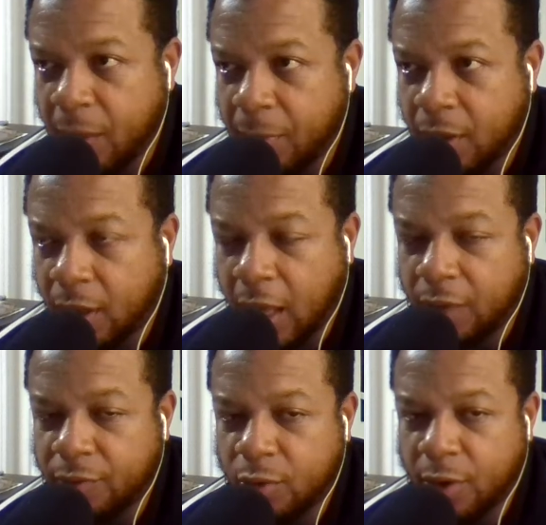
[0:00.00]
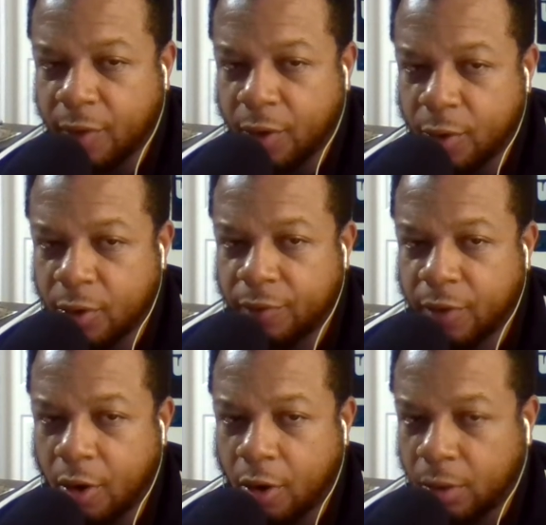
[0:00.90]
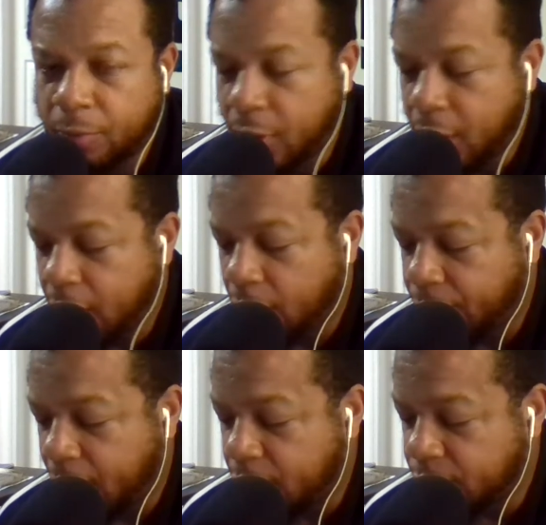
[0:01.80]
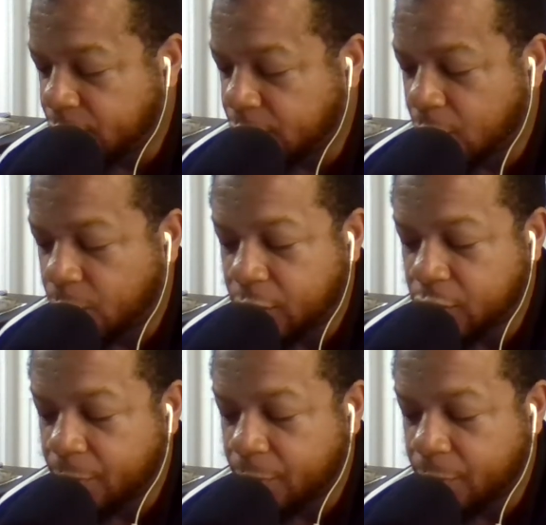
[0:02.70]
maybe a lot of you, have heard of the Harlem Hellfighters in some way,